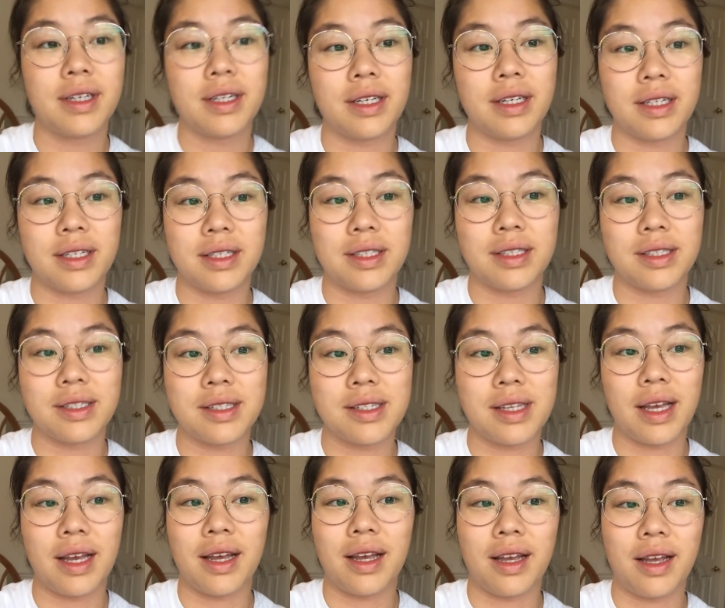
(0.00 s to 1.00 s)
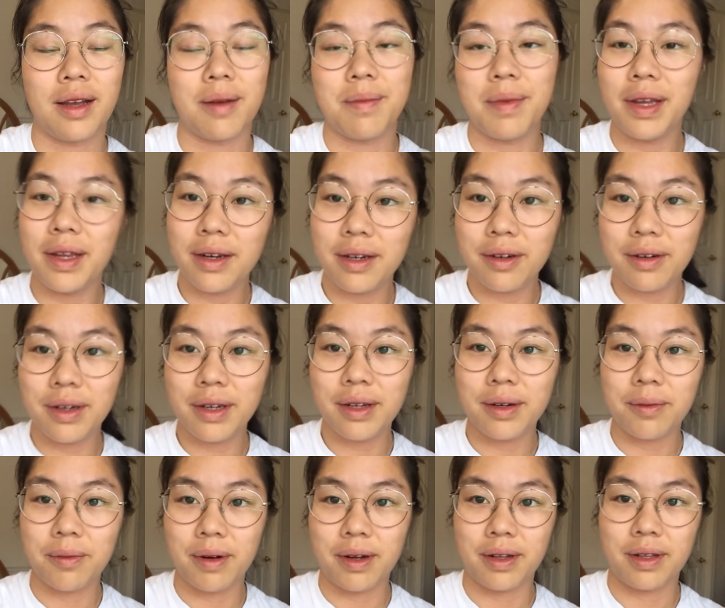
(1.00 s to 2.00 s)
is a meet and
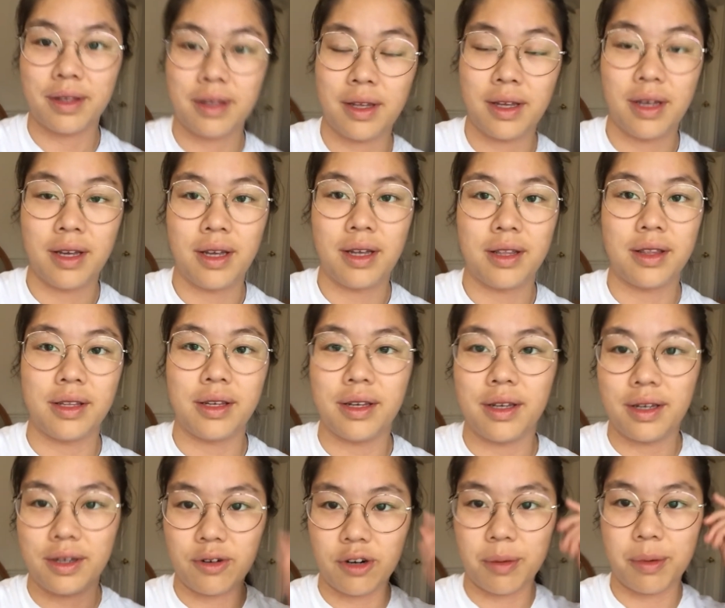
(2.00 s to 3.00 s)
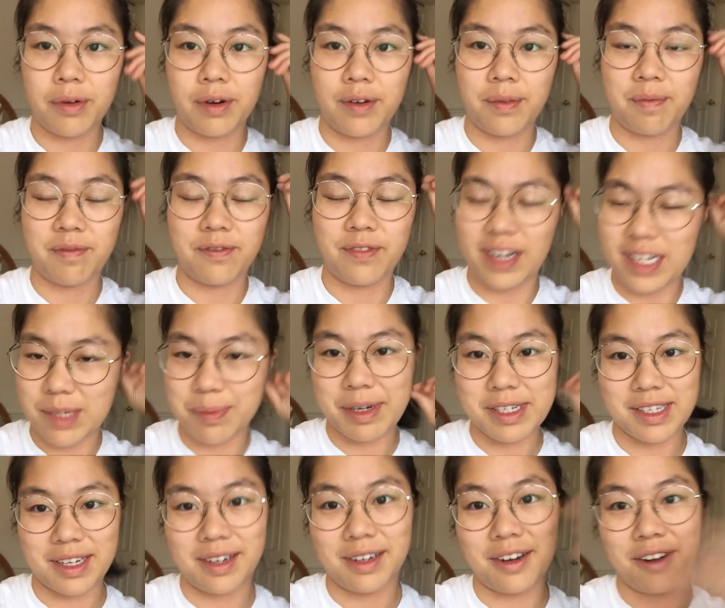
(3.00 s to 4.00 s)
greet with the corporate vice
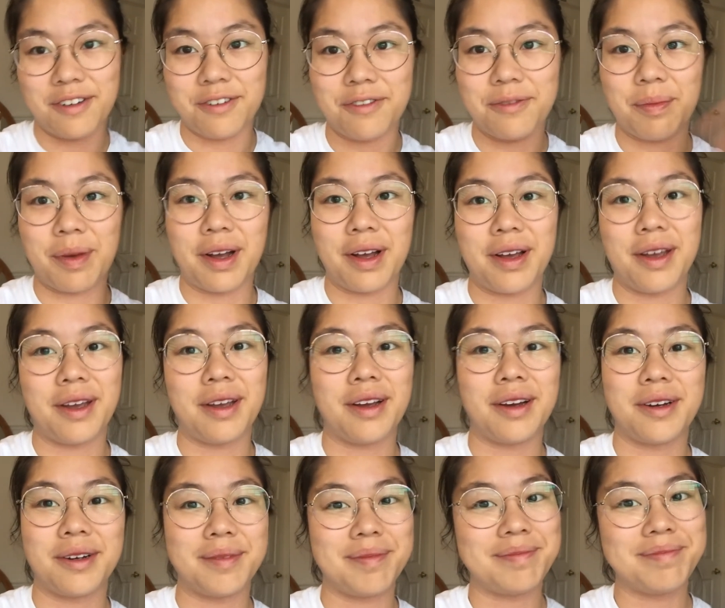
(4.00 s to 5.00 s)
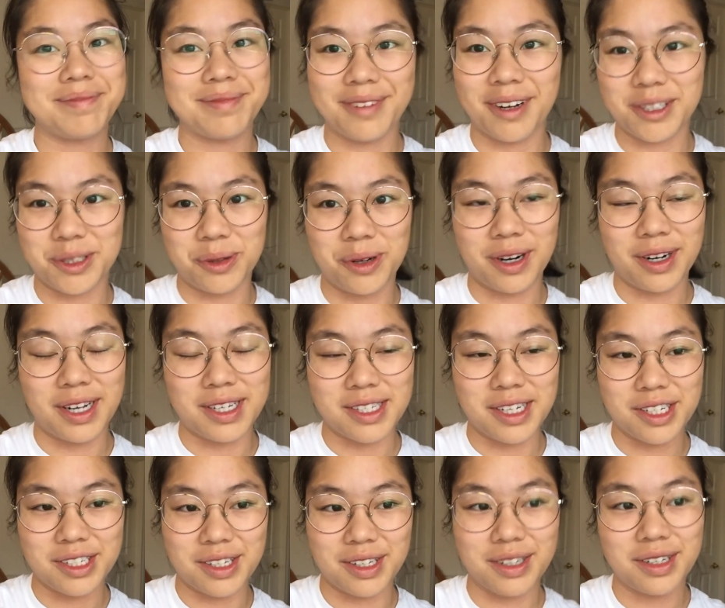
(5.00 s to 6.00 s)
president of my larger
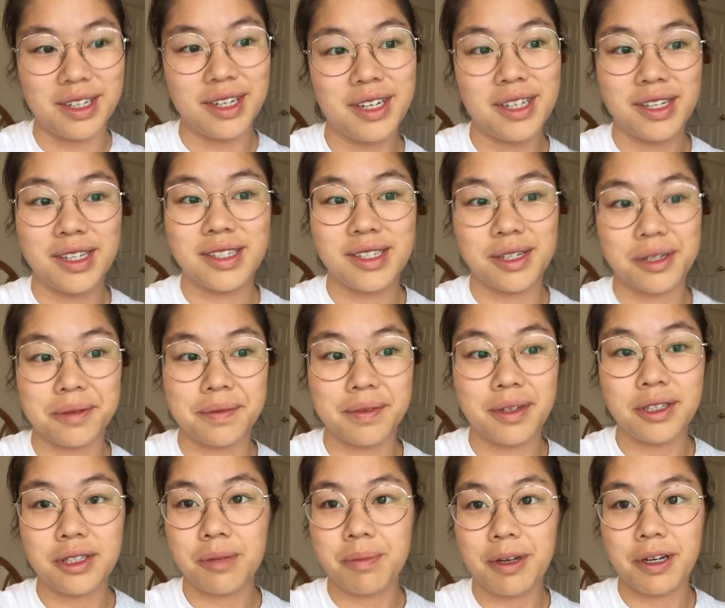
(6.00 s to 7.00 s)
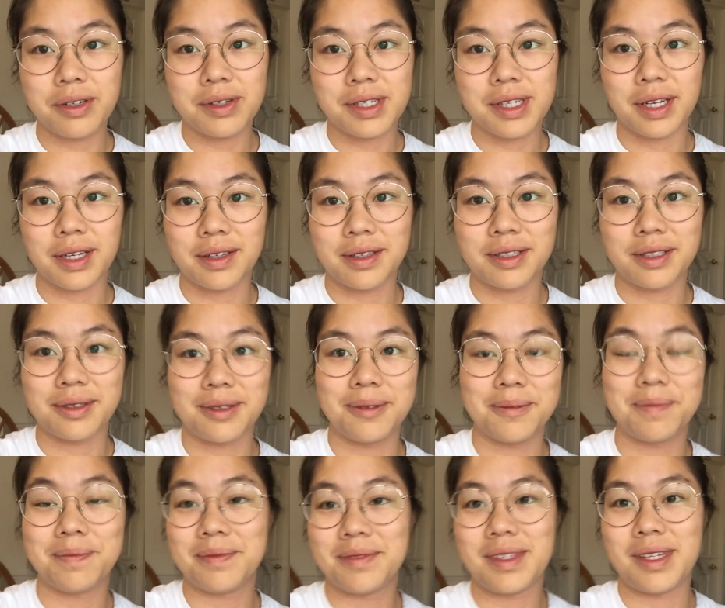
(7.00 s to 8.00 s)
organization. So it should be interesting to
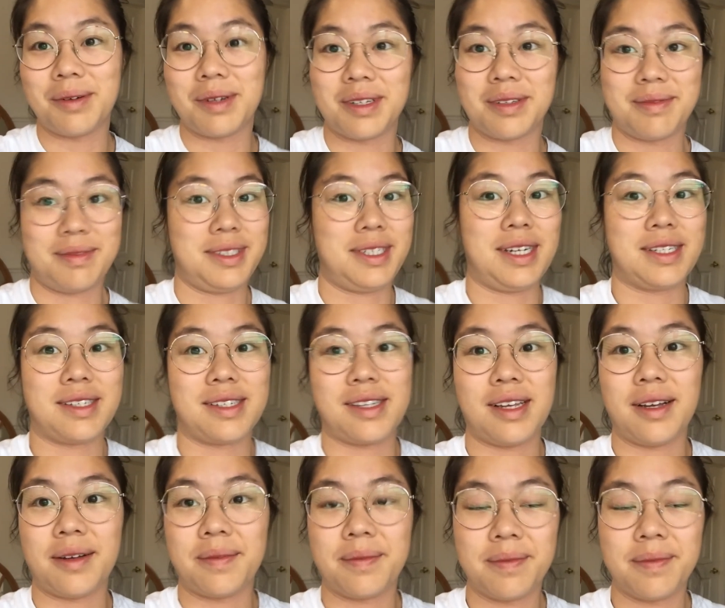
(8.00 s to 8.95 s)
see what she has to say.